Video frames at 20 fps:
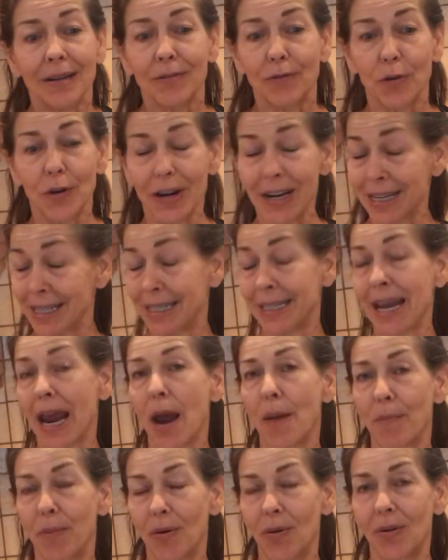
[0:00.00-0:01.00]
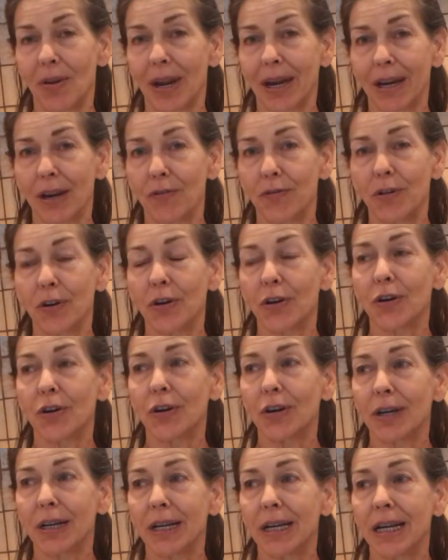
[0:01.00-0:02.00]
for an example, like if
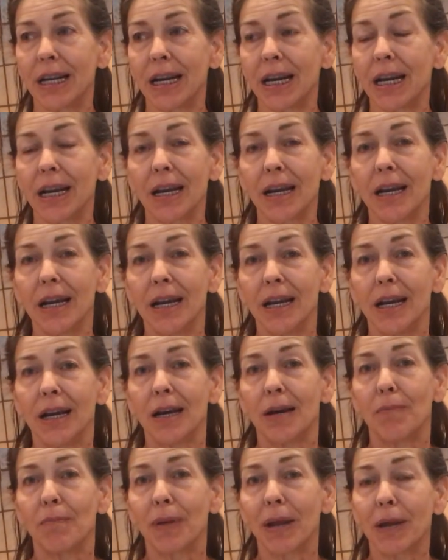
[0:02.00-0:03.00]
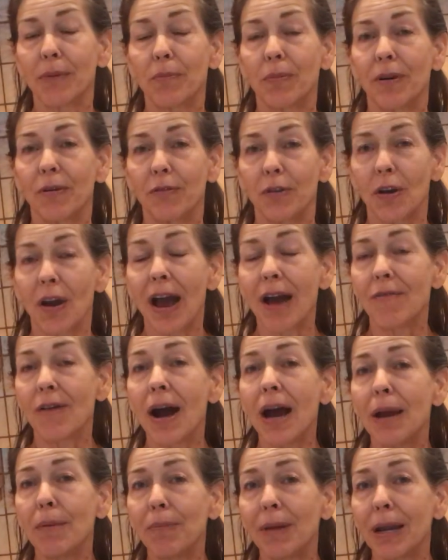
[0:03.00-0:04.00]
you're needing if you have
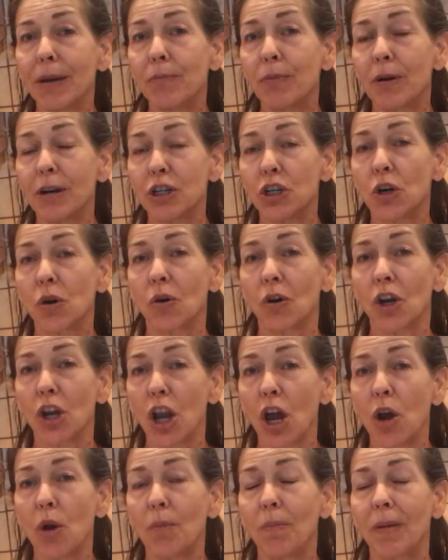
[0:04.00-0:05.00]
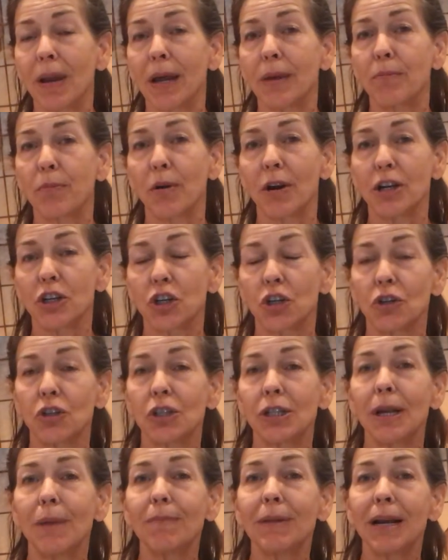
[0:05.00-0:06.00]
high blood pressure or low blood pressure,
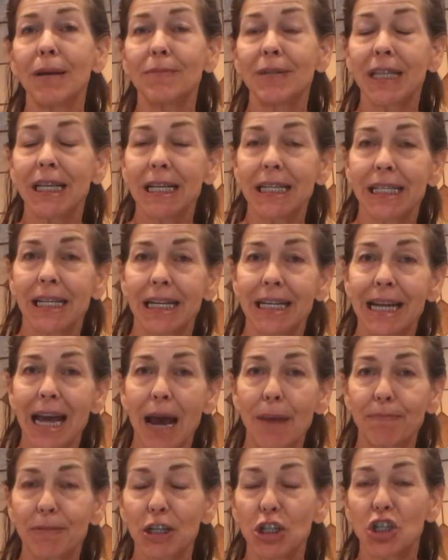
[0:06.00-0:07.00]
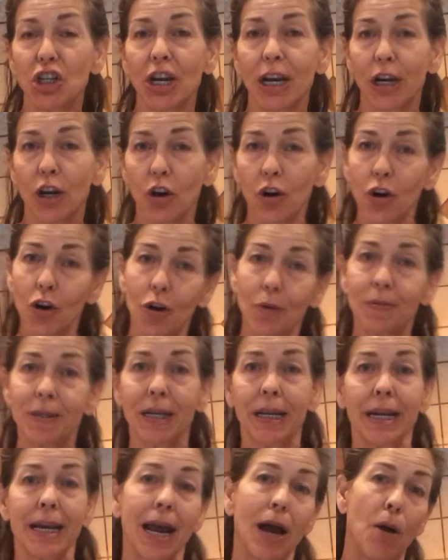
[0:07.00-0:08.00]
sometimes these adaptogenic
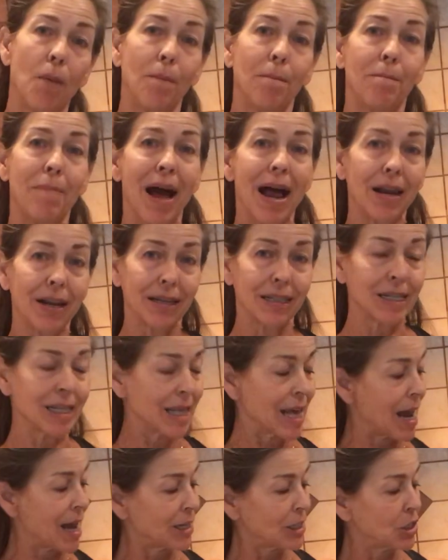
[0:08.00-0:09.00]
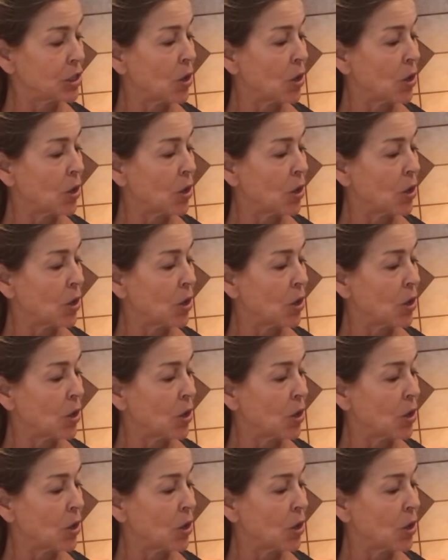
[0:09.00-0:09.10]
herbs can help balance that.